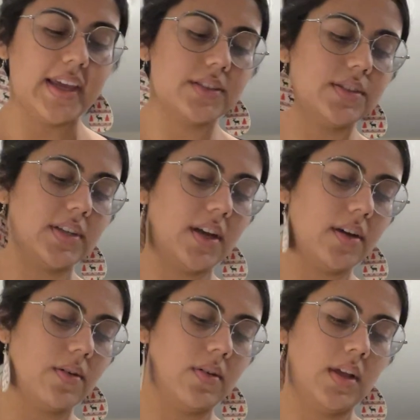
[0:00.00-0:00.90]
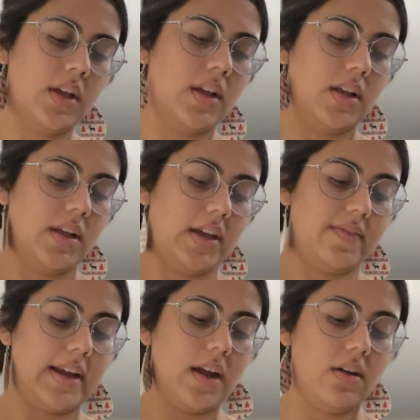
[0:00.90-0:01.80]
And so I'm
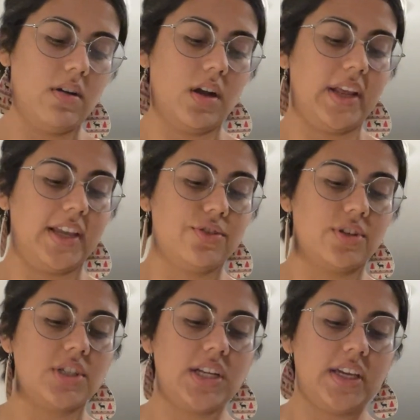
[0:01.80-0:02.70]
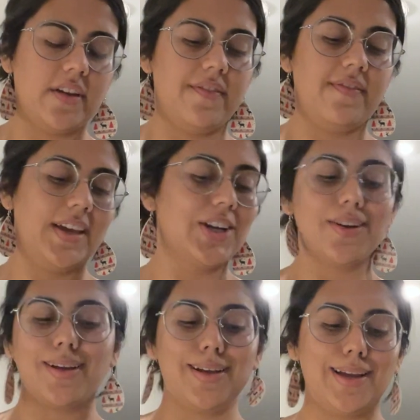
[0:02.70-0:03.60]
now on a journey of
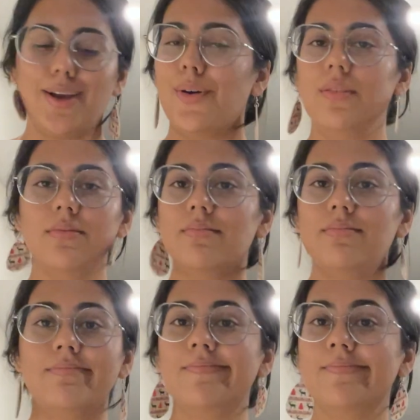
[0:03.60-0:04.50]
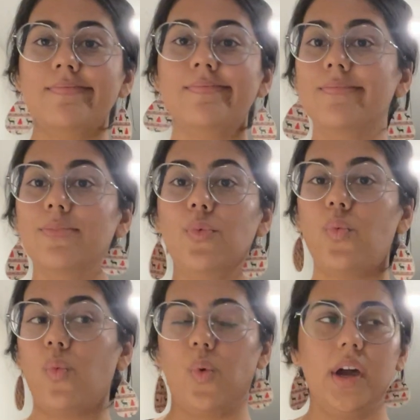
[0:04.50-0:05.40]
figuring out
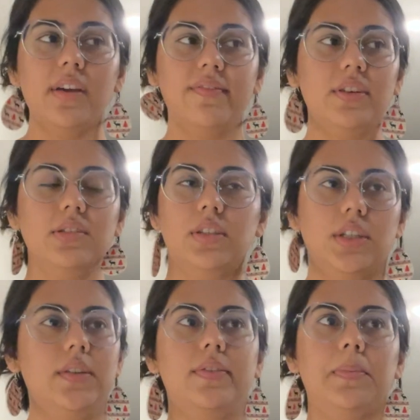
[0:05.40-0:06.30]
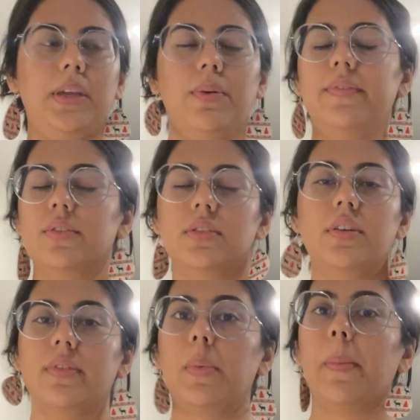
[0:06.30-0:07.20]
what feels good for me, what feels good
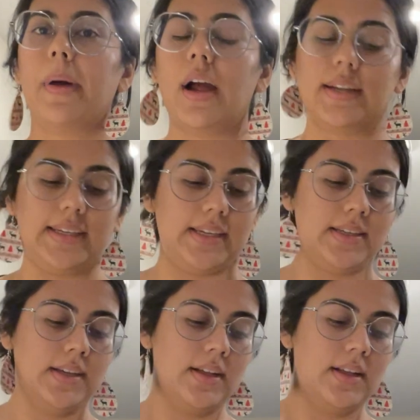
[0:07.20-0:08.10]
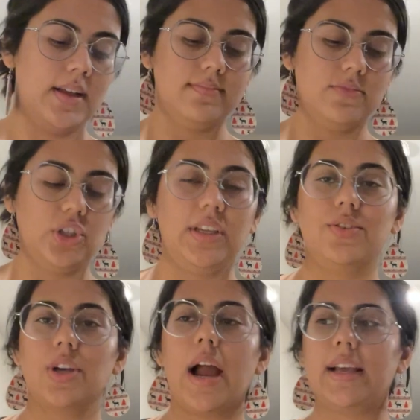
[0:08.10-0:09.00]
for my body. Really
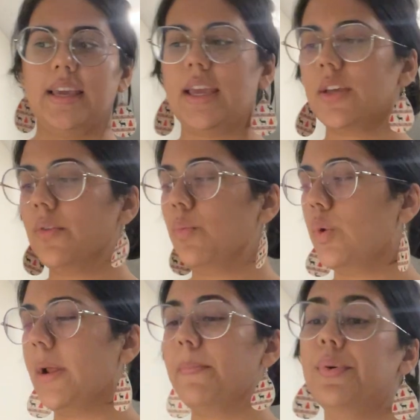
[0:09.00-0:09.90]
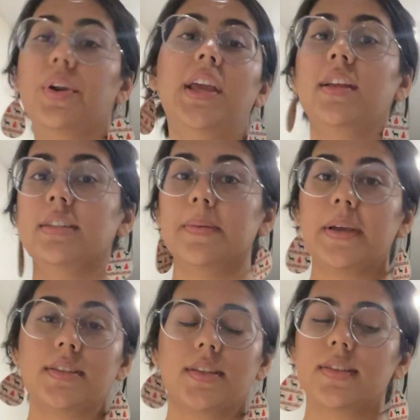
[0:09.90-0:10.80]
tracking what I'm putting into my
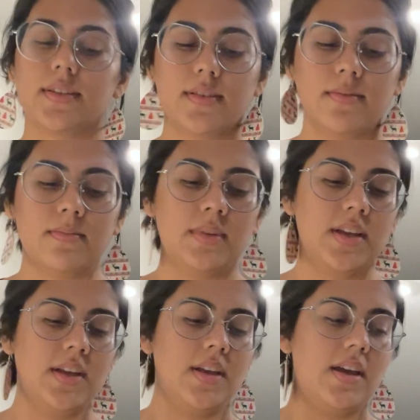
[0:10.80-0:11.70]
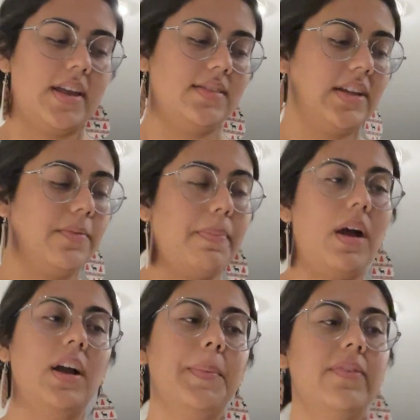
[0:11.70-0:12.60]
system instead
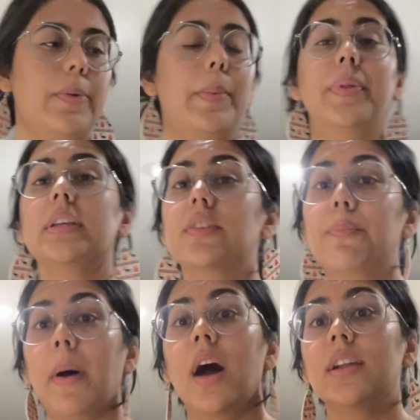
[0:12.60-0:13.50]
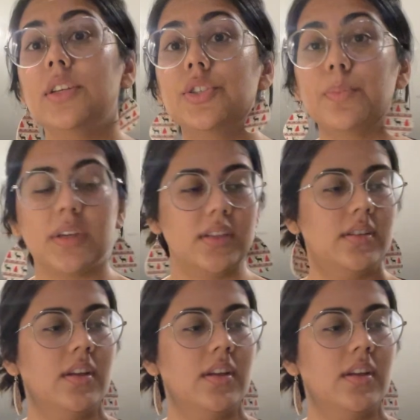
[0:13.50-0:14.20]
of coming from a place of punishment,